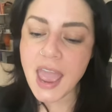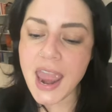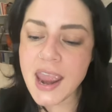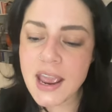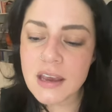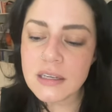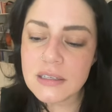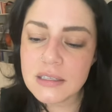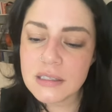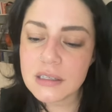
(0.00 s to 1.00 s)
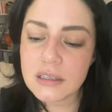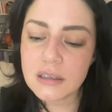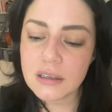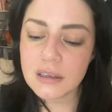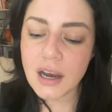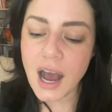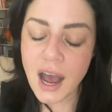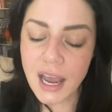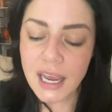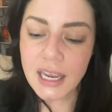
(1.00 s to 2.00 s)
and
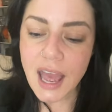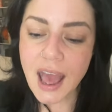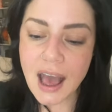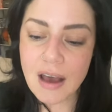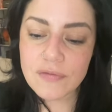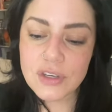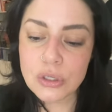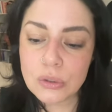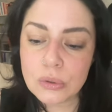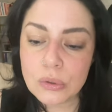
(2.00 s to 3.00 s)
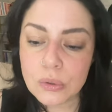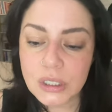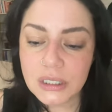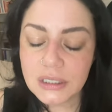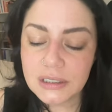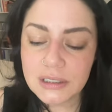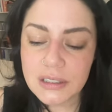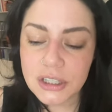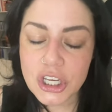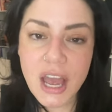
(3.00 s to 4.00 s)
I have to
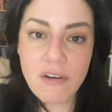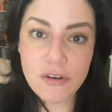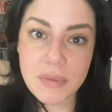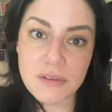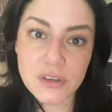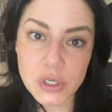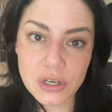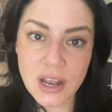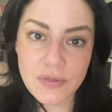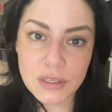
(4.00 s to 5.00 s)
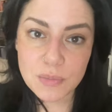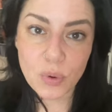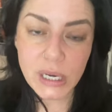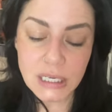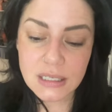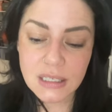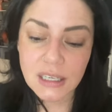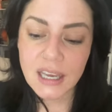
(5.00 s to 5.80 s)
look out for my future at this point.